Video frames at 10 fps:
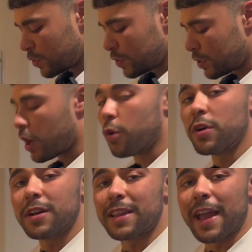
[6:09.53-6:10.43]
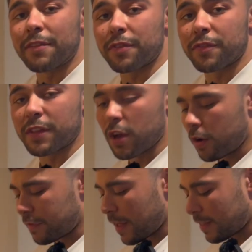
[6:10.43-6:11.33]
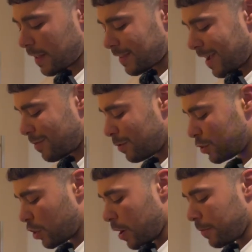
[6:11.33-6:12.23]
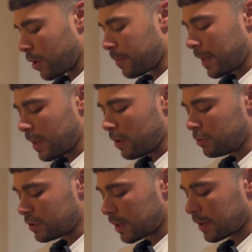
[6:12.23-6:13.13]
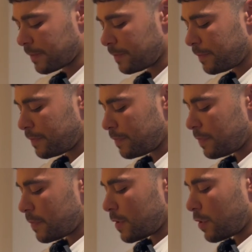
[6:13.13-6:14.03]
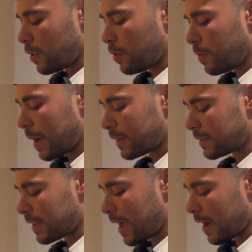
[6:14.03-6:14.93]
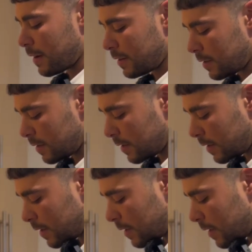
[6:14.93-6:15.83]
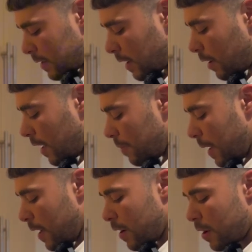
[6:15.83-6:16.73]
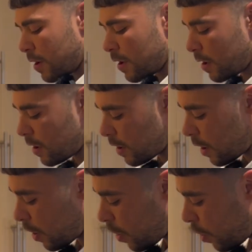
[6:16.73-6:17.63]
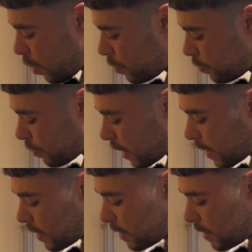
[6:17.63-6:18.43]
So take 50 off that. That's how much I'm going to be using. So do the maths there. That'll leave me 100.